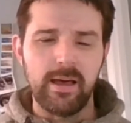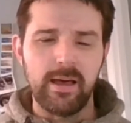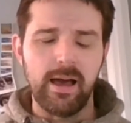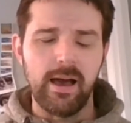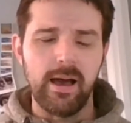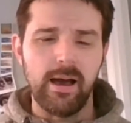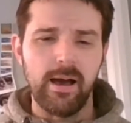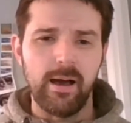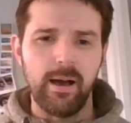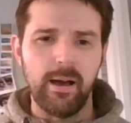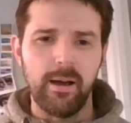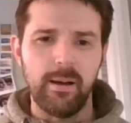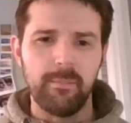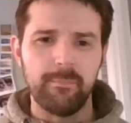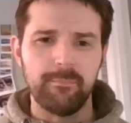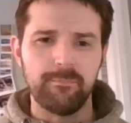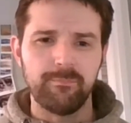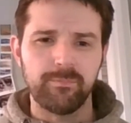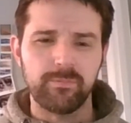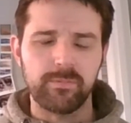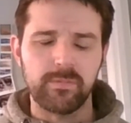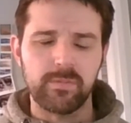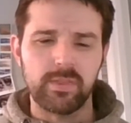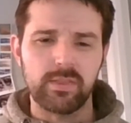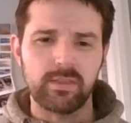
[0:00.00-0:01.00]

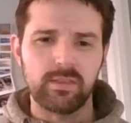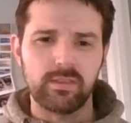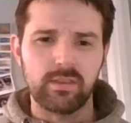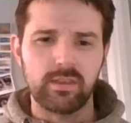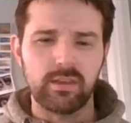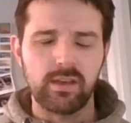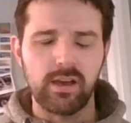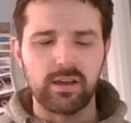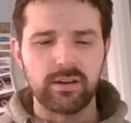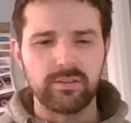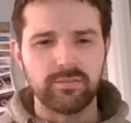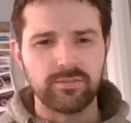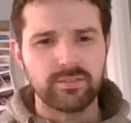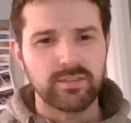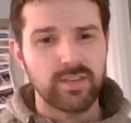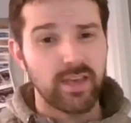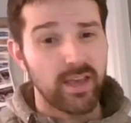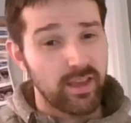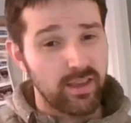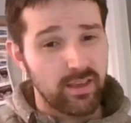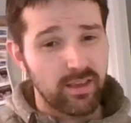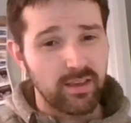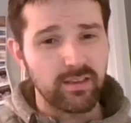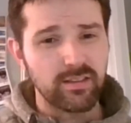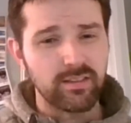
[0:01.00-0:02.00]
kind of
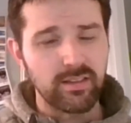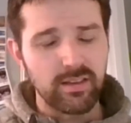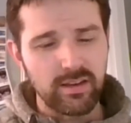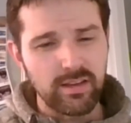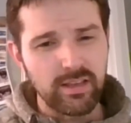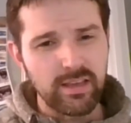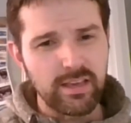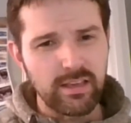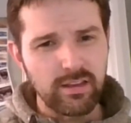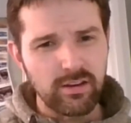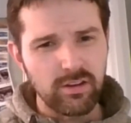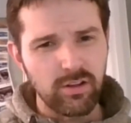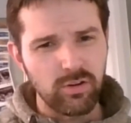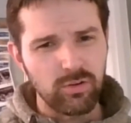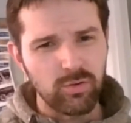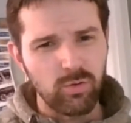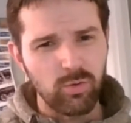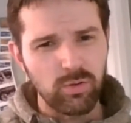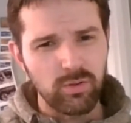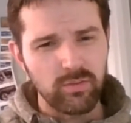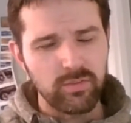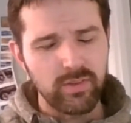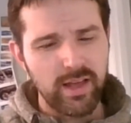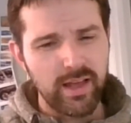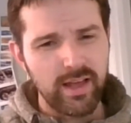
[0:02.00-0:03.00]
taking the lead on
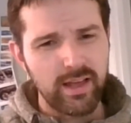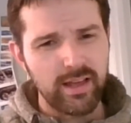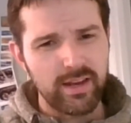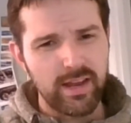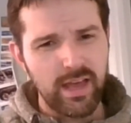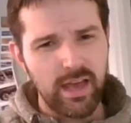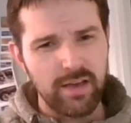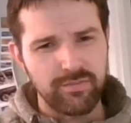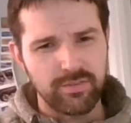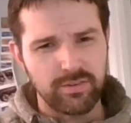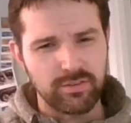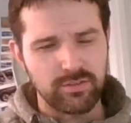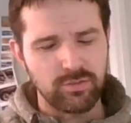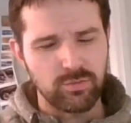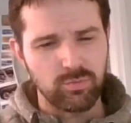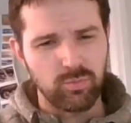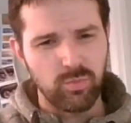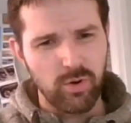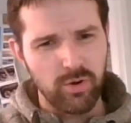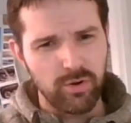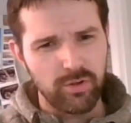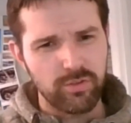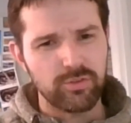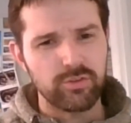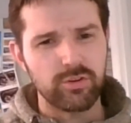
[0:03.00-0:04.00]
all that and having to
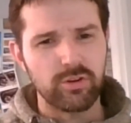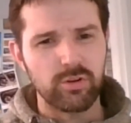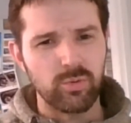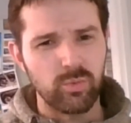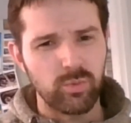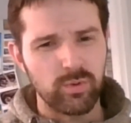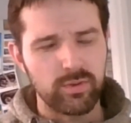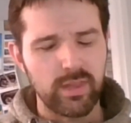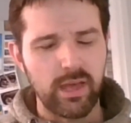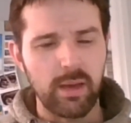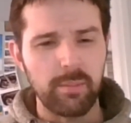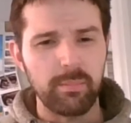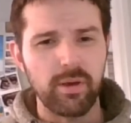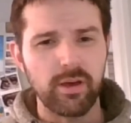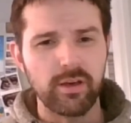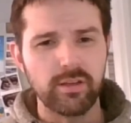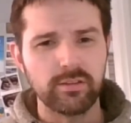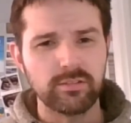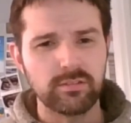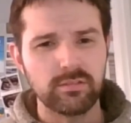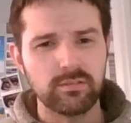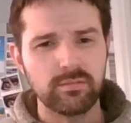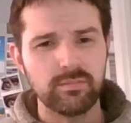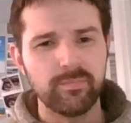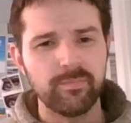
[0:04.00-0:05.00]
work through it with that
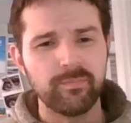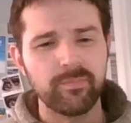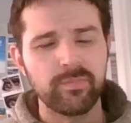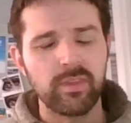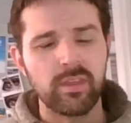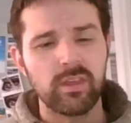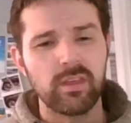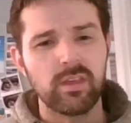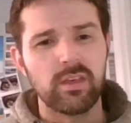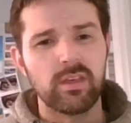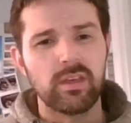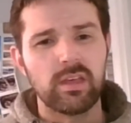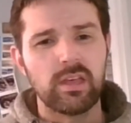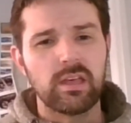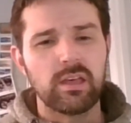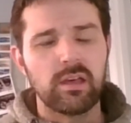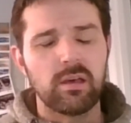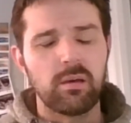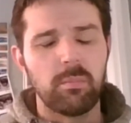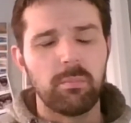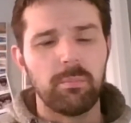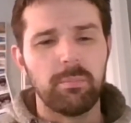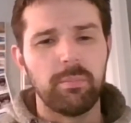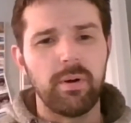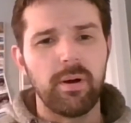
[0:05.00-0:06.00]
person.
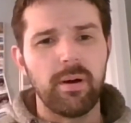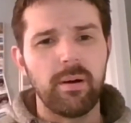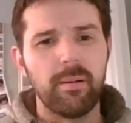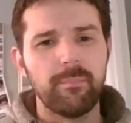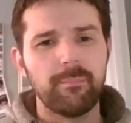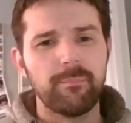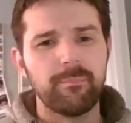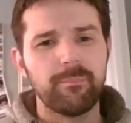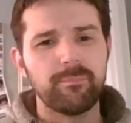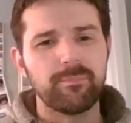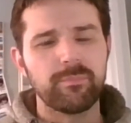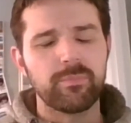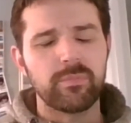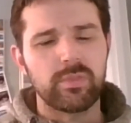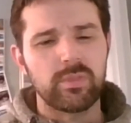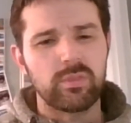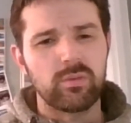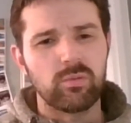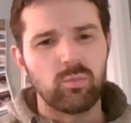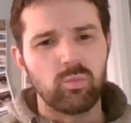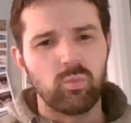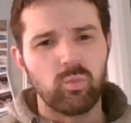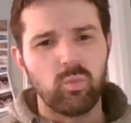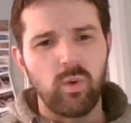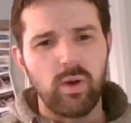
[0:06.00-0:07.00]
But
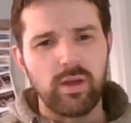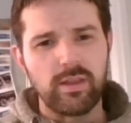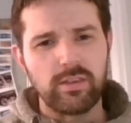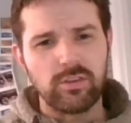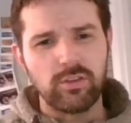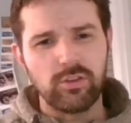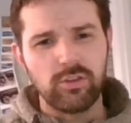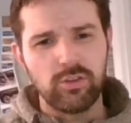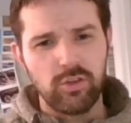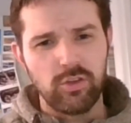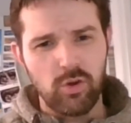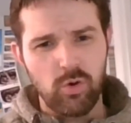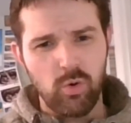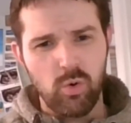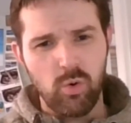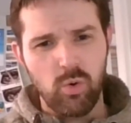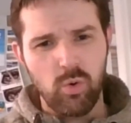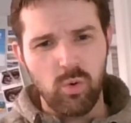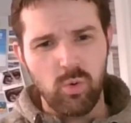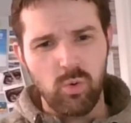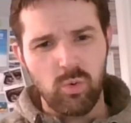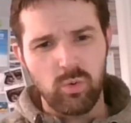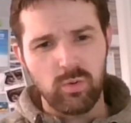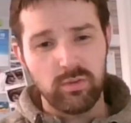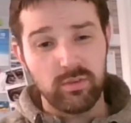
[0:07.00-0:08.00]
when
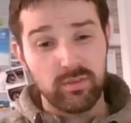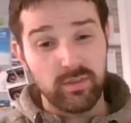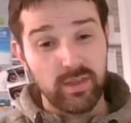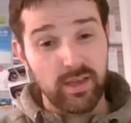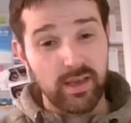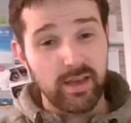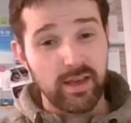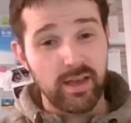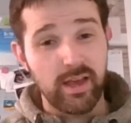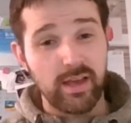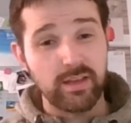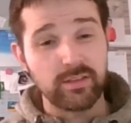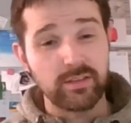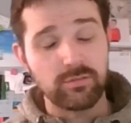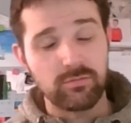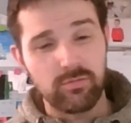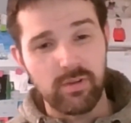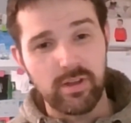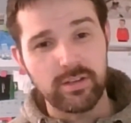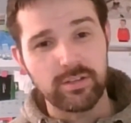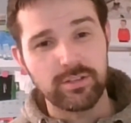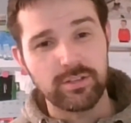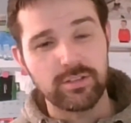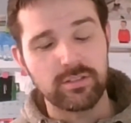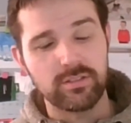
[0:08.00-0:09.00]
you're there as
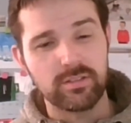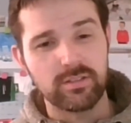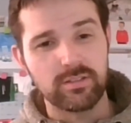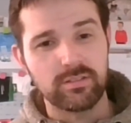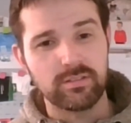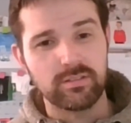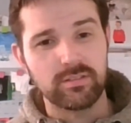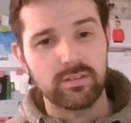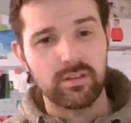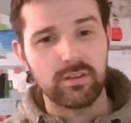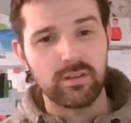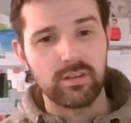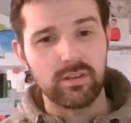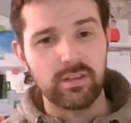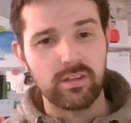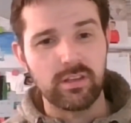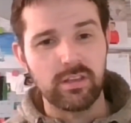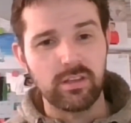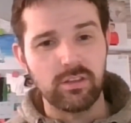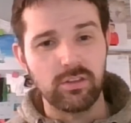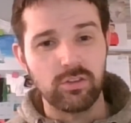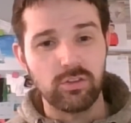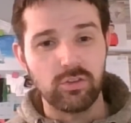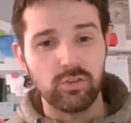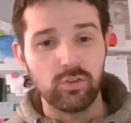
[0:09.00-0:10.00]
registered,
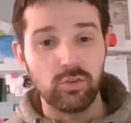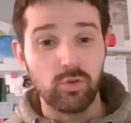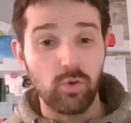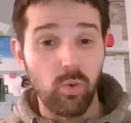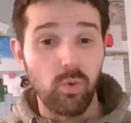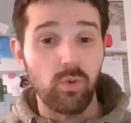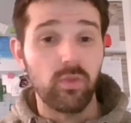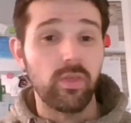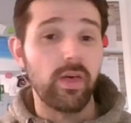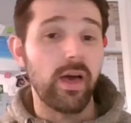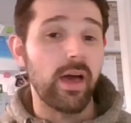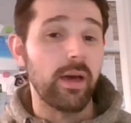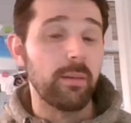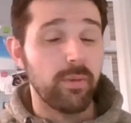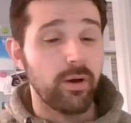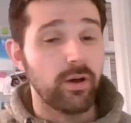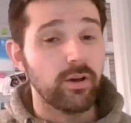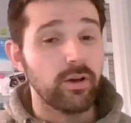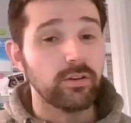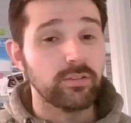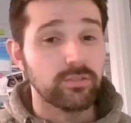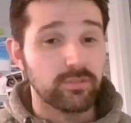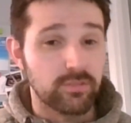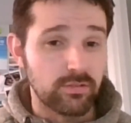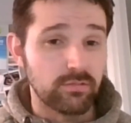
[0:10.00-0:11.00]
suddenly you're that
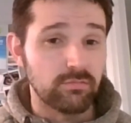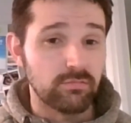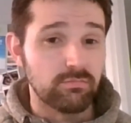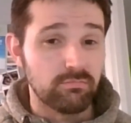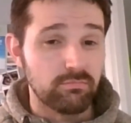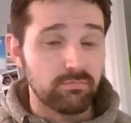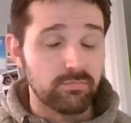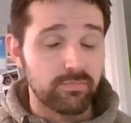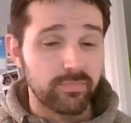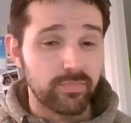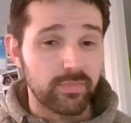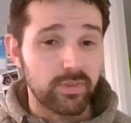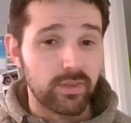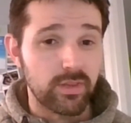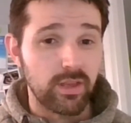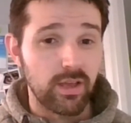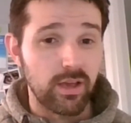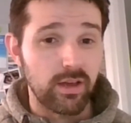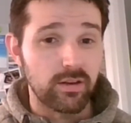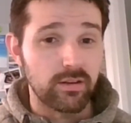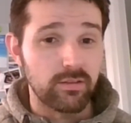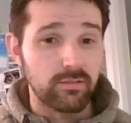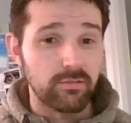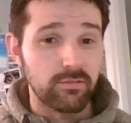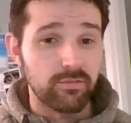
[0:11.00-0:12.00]
person
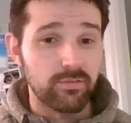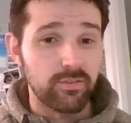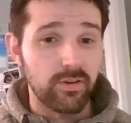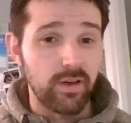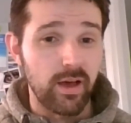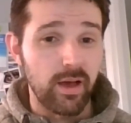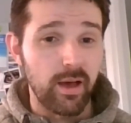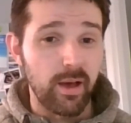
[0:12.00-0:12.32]
kind of